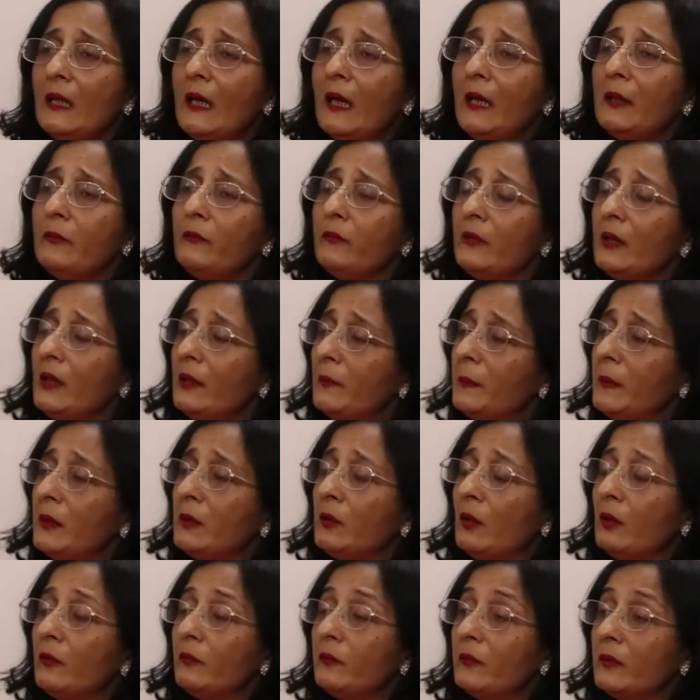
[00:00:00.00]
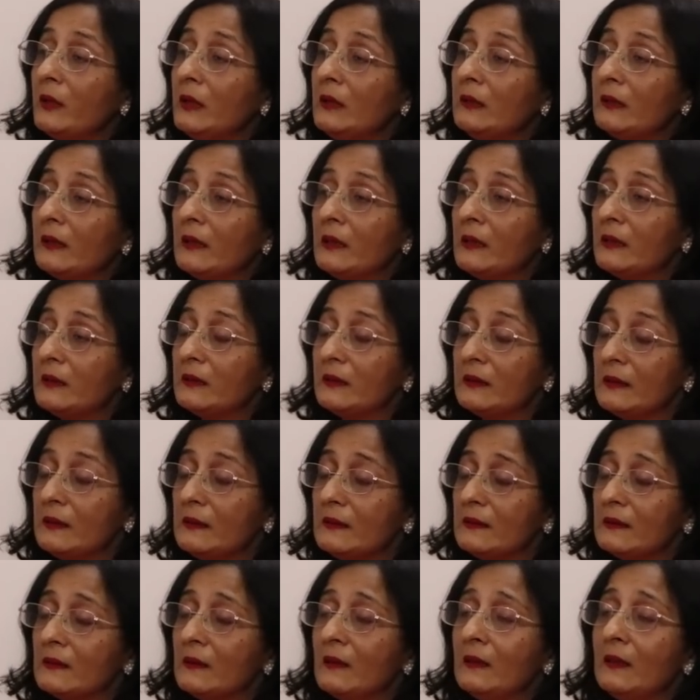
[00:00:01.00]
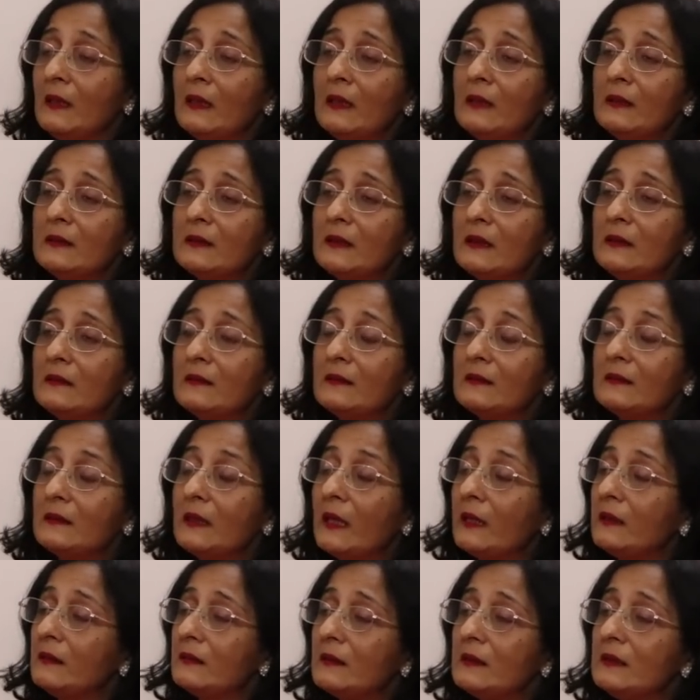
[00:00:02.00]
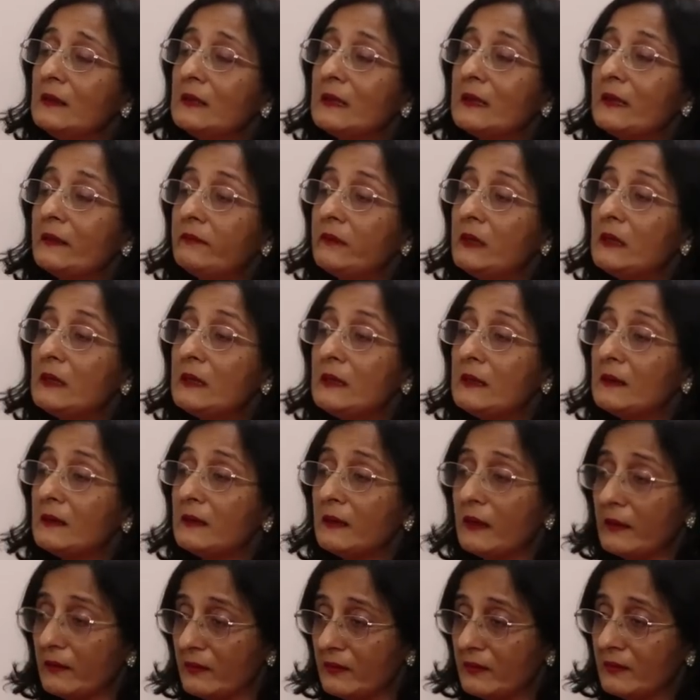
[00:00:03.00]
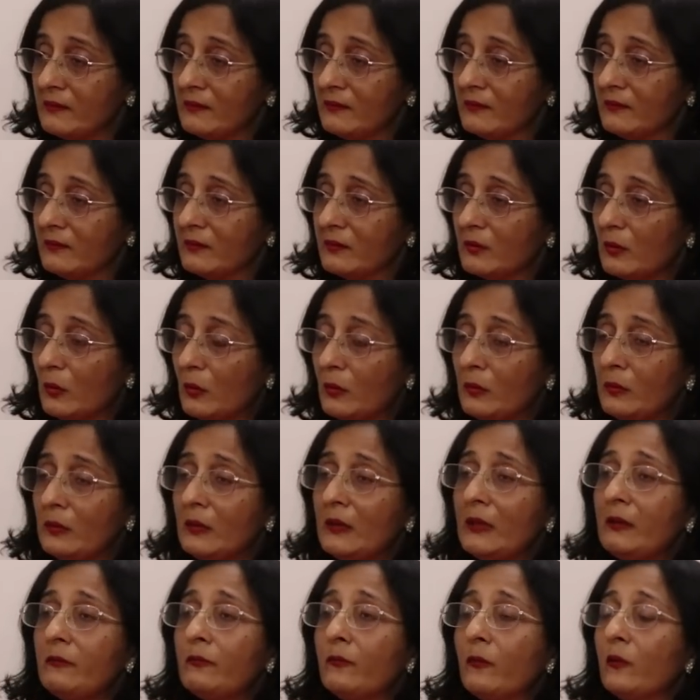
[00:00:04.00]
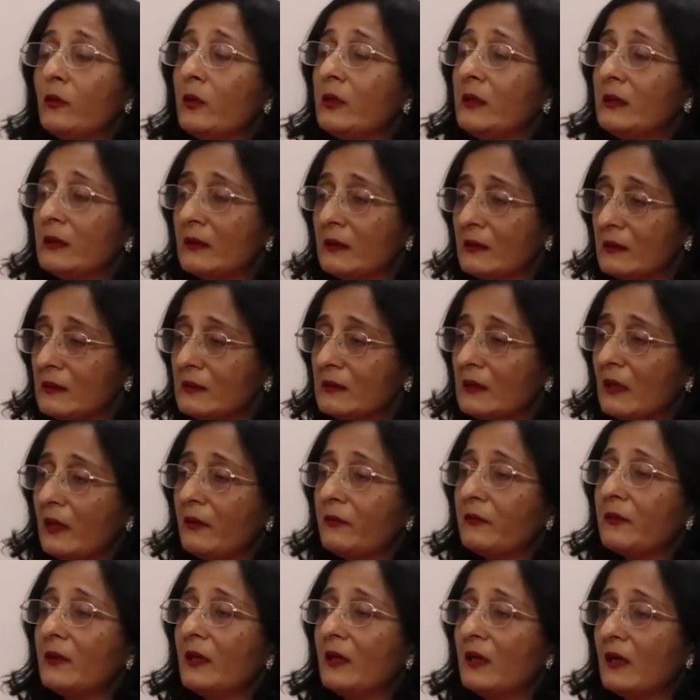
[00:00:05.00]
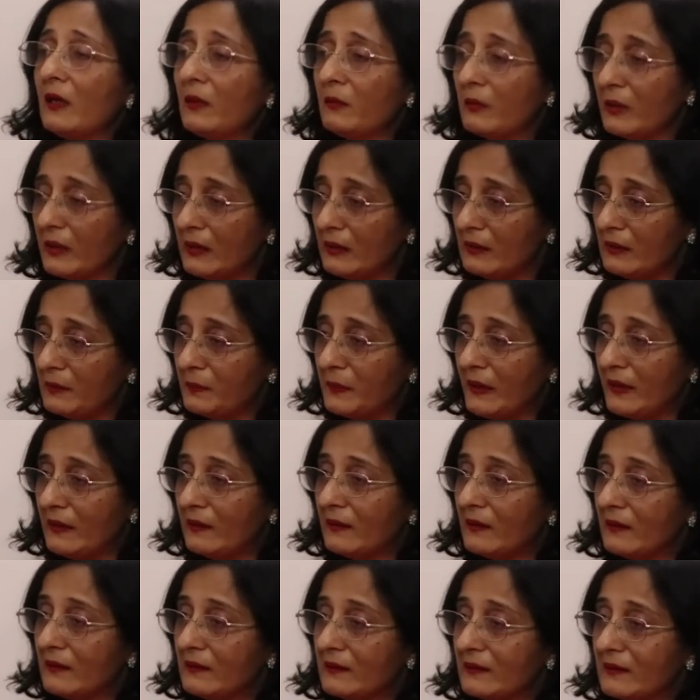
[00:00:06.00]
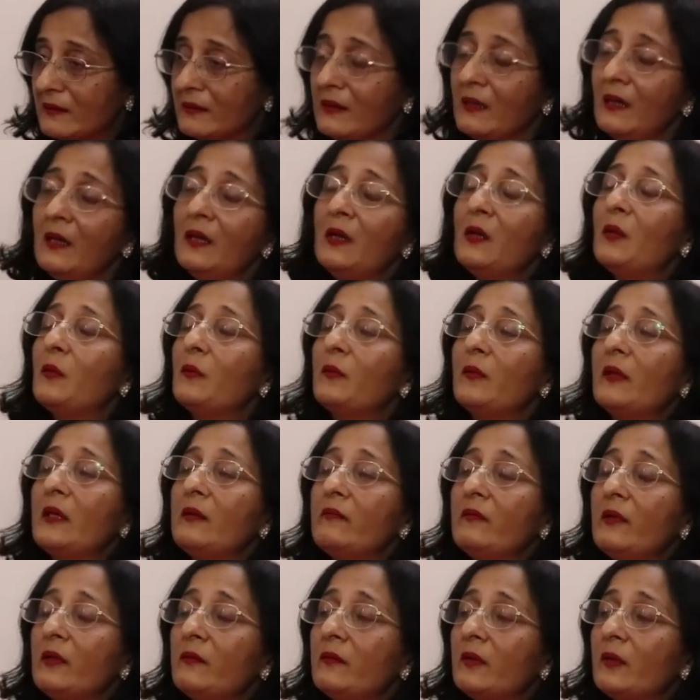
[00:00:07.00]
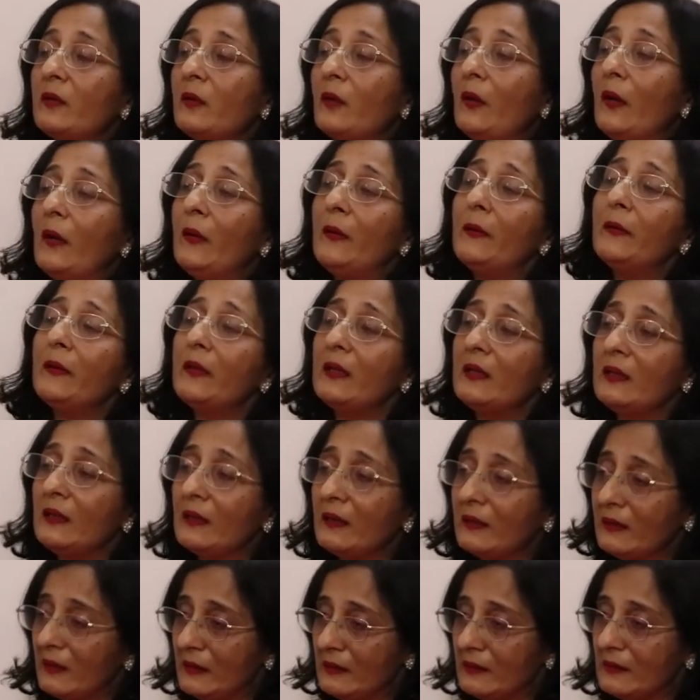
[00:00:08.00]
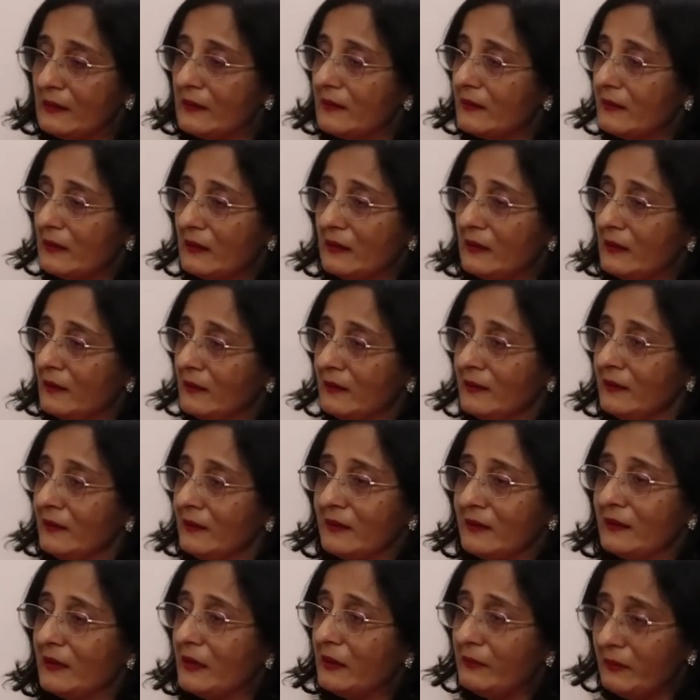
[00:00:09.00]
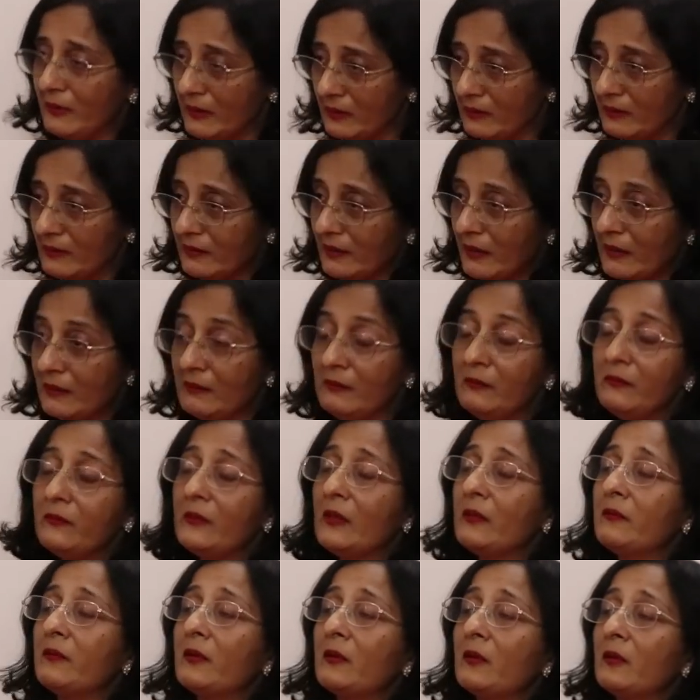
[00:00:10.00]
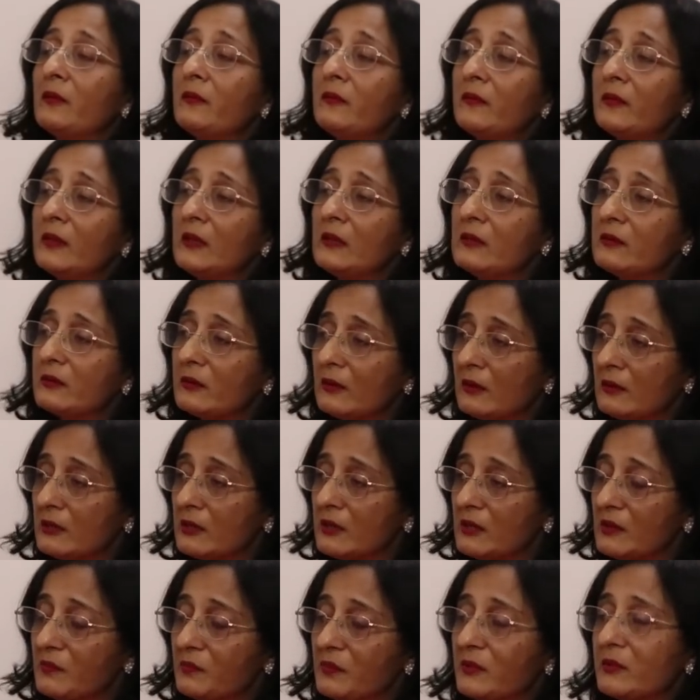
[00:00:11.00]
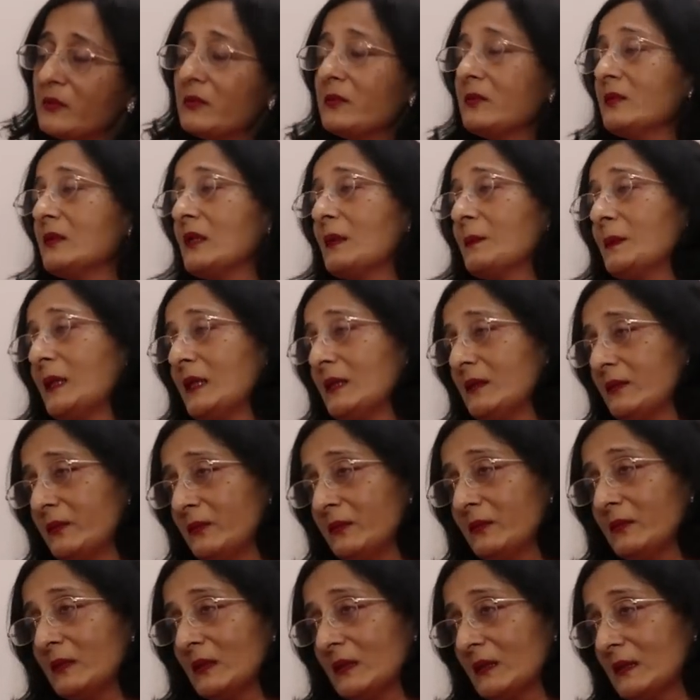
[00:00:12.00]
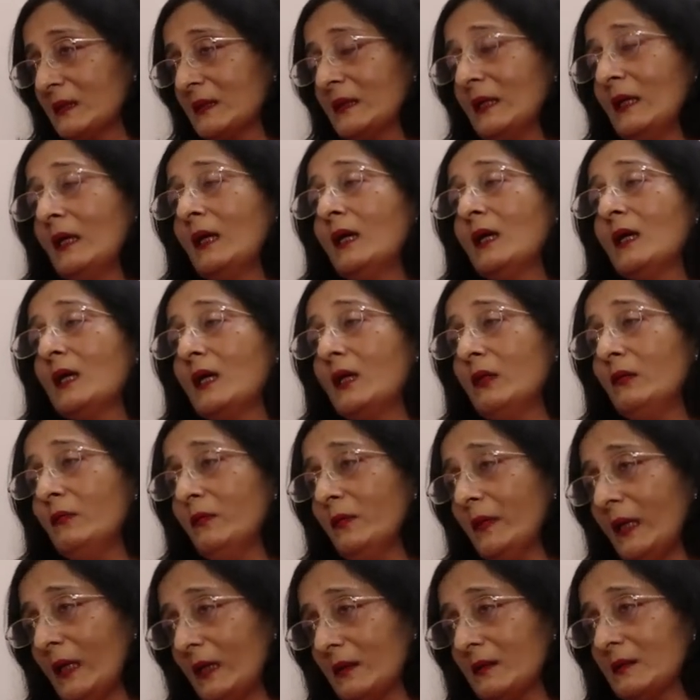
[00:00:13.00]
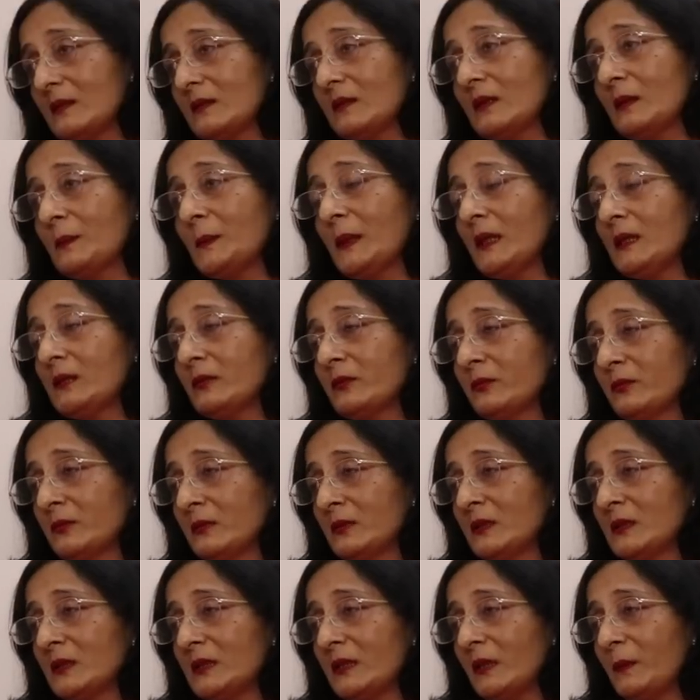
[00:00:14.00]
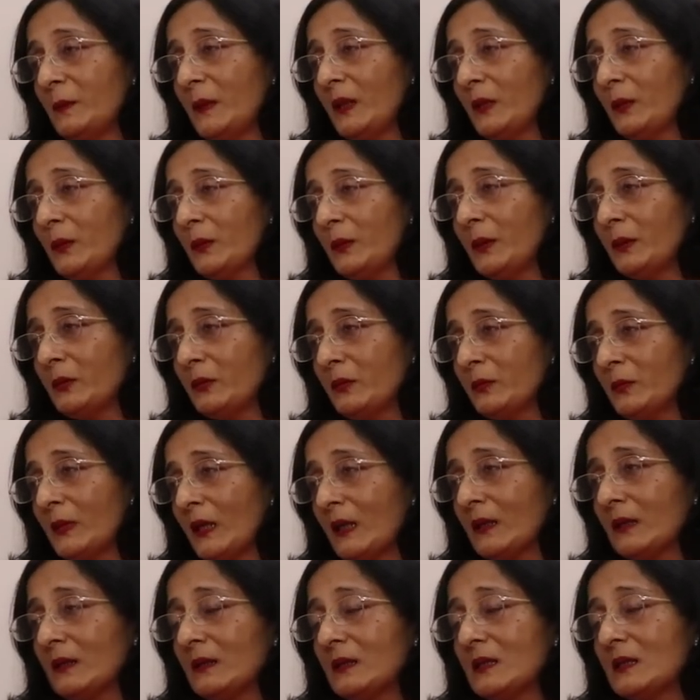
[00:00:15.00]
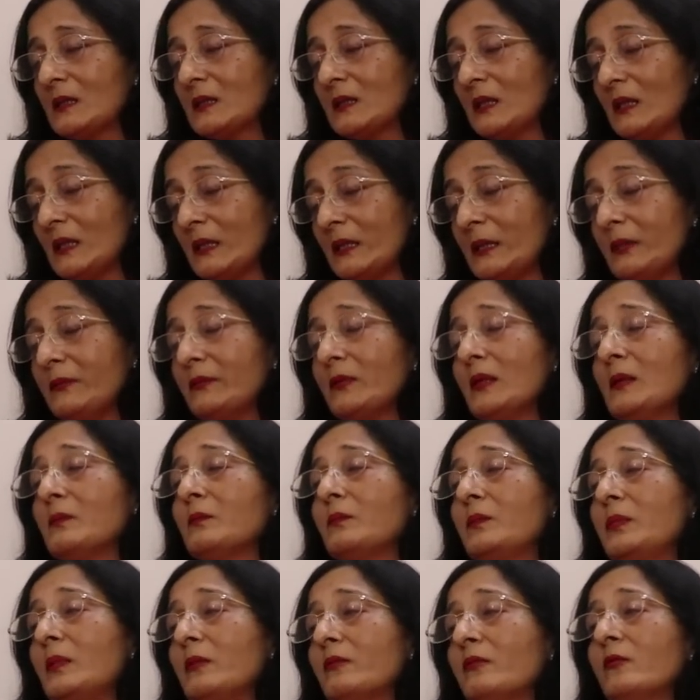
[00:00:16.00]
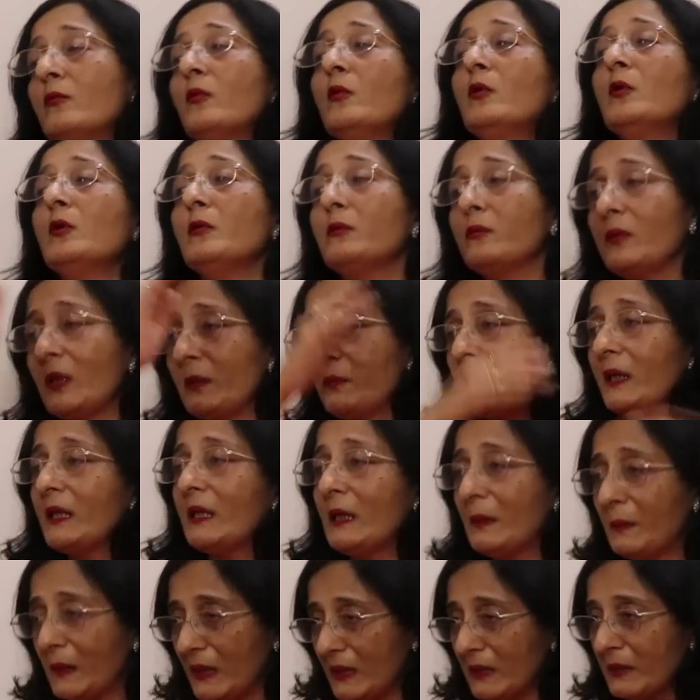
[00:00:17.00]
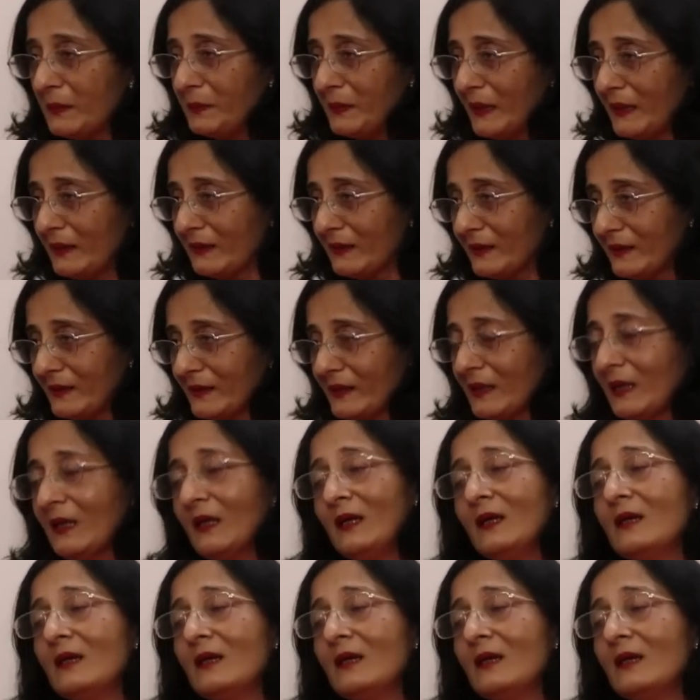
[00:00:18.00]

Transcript: And we have been offering this since 1976, only 4 years after our independence, when we were already an LDC. Even then, we were offering scholarships to Nepali students. In fact, Nepali students have been going to Bangladesh even before we became independent,